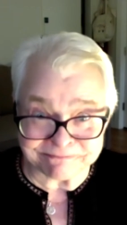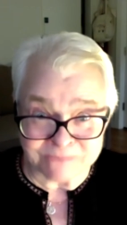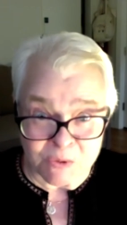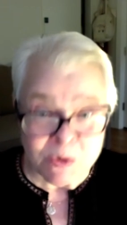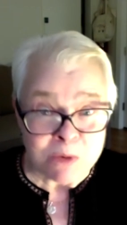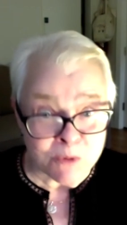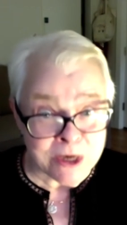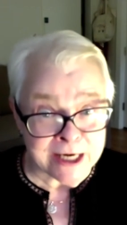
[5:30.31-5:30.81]

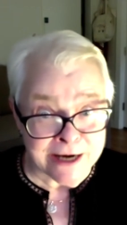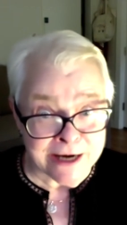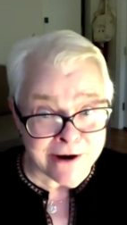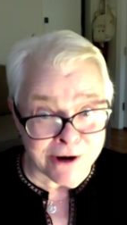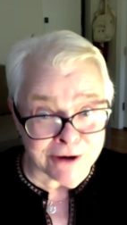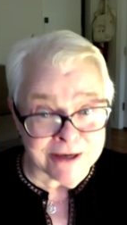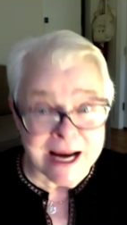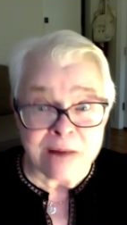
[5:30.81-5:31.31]
We really
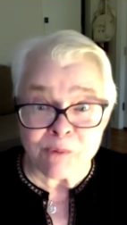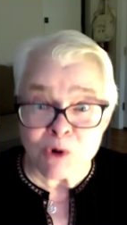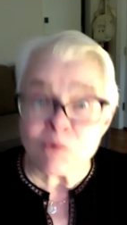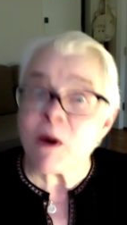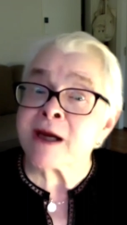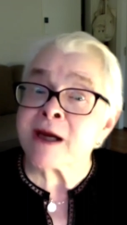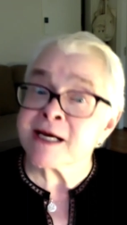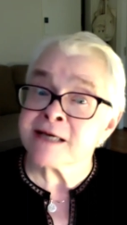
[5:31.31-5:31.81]
are, and we're
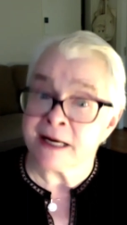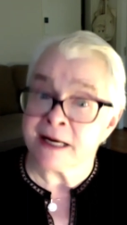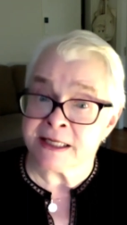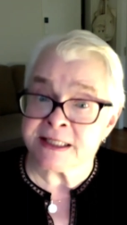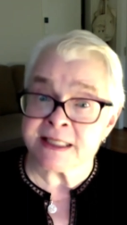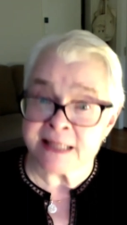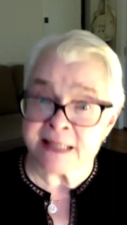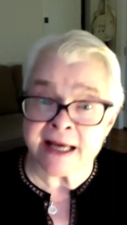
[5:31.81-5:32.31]

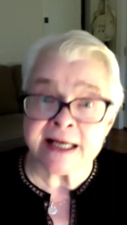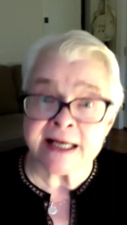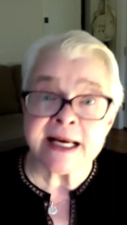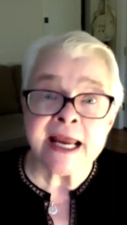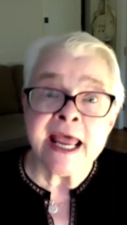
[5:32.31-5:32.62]
recognizing that.